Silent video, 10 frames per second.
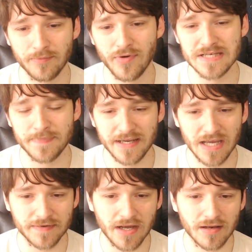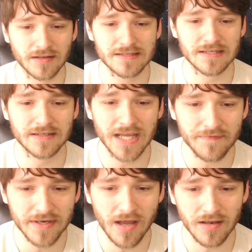impressed by Kevin Holland? Listen,
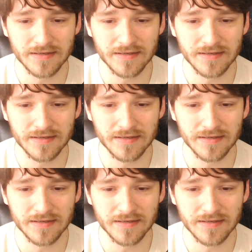Kevin Holland